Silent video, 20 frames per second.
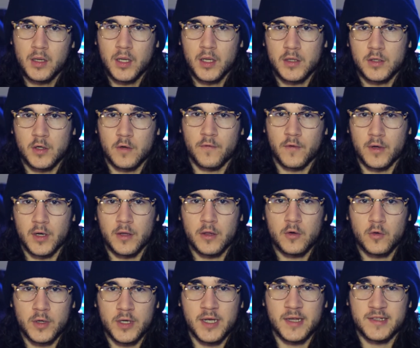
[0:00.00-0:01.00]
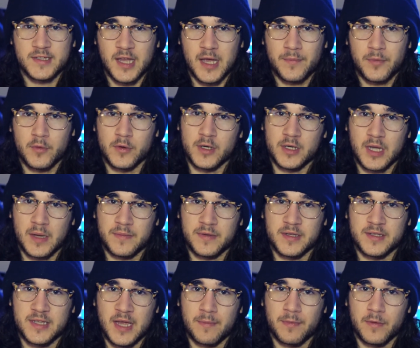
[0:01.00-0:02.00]
So for another quick example when it comes to
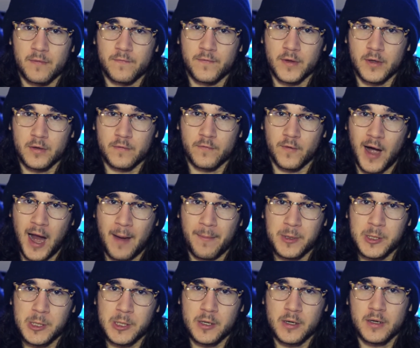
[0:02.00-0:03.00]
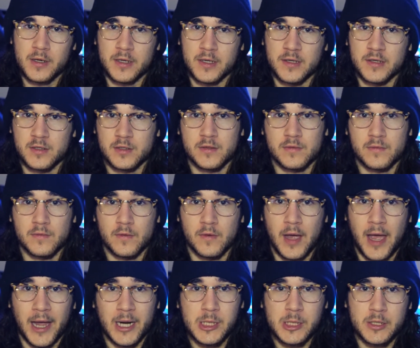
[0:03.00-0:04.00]
depth of field for aperture is
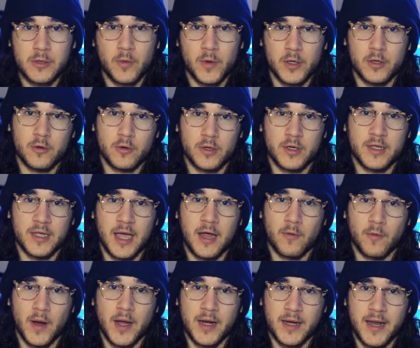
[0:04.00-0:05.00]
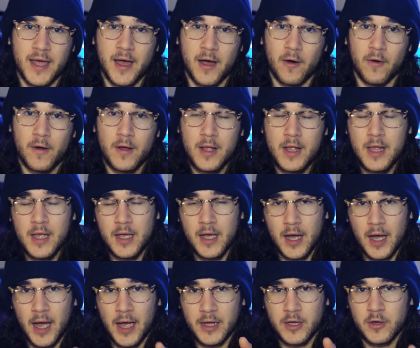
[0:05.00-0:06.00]
actually what you're looking at right now.
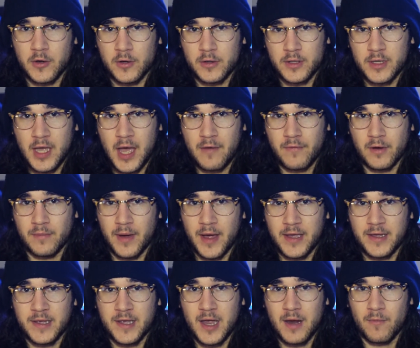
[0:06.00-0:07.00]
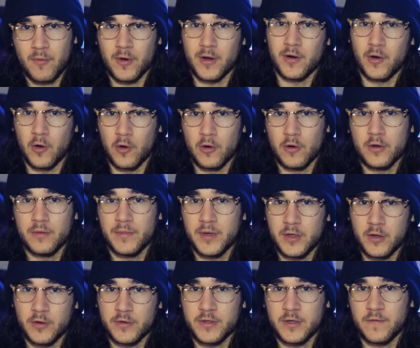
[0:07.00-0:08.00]
I currently have on my camera an old
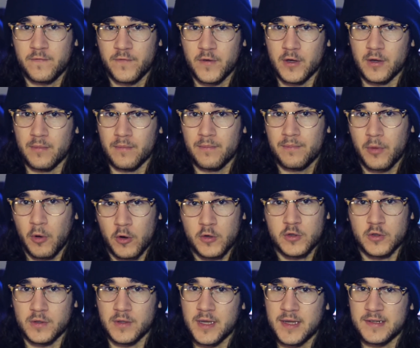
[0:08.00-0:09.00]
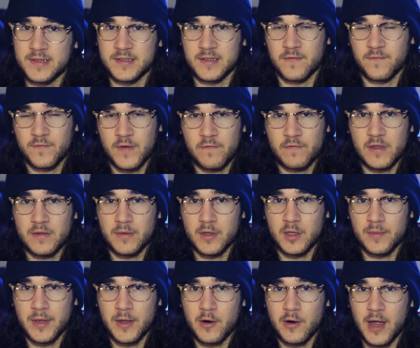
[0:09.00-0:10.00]
Minolta film portrait lens. It's a
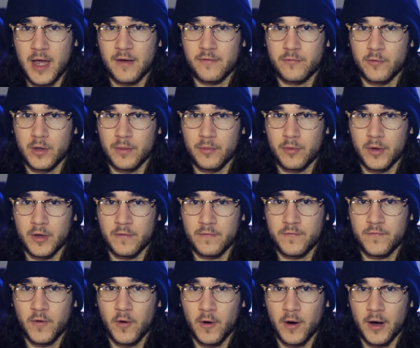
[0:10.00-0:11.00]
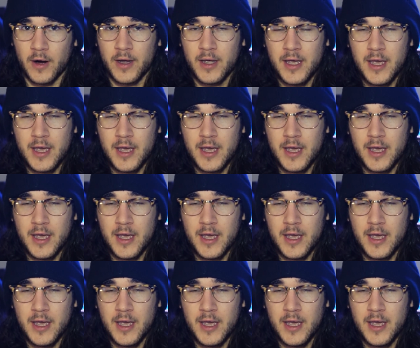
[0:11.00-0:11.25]
50mm f1.4,